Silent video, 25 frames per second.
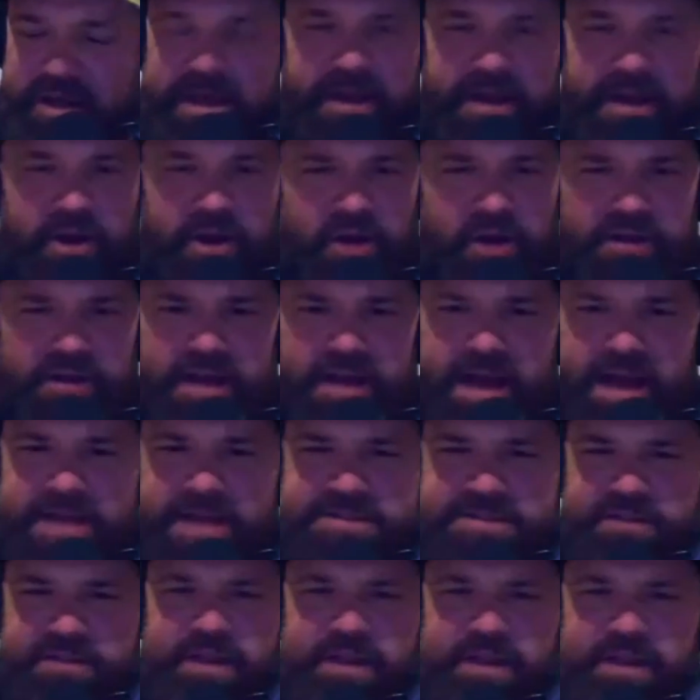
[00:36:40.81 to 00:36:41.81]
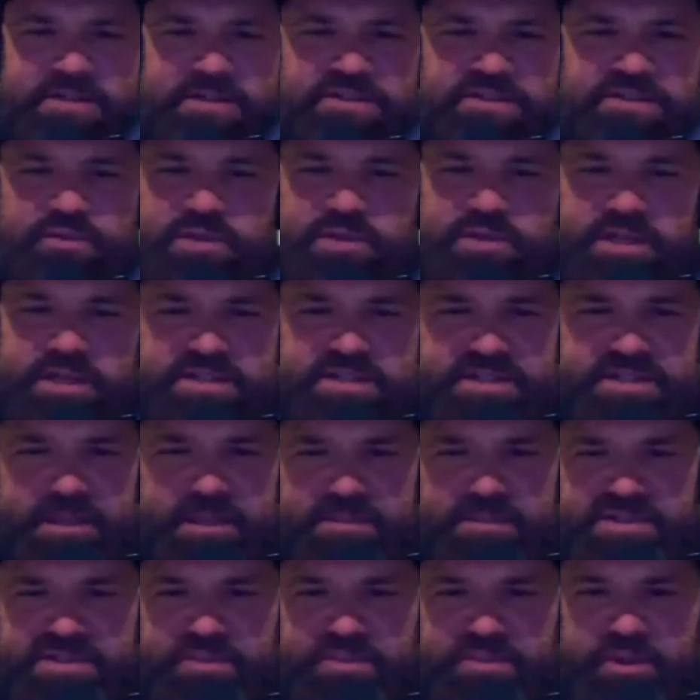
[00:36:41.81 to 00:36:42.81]
and all the guys on like a
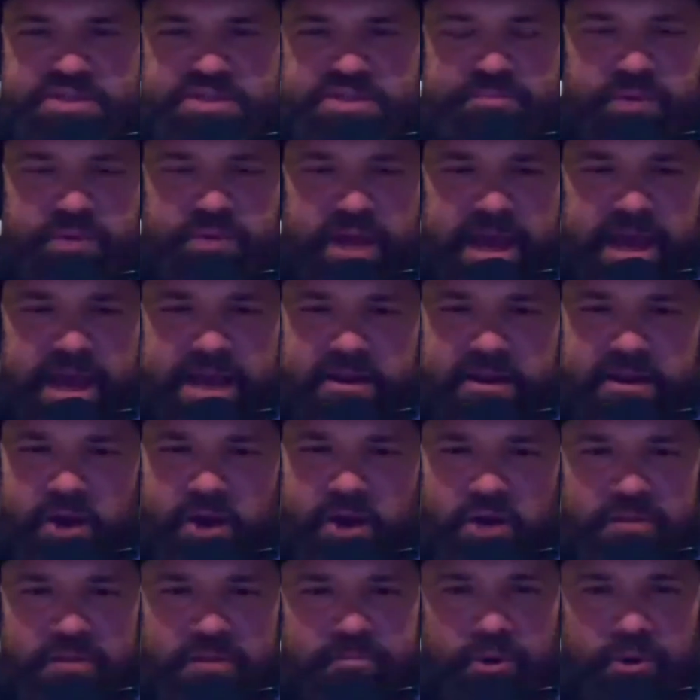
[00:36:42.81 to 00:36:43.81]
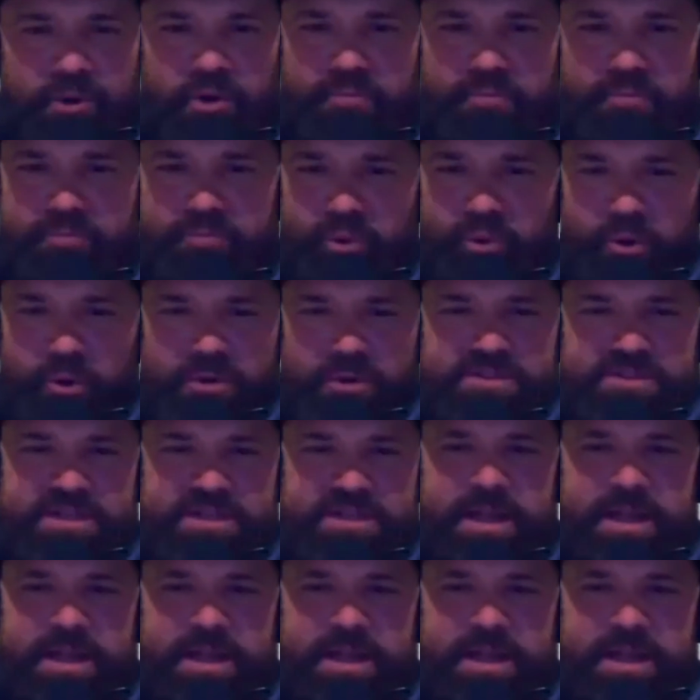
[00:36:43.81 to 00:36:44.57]
Sim Switchblade and all the Burton boards,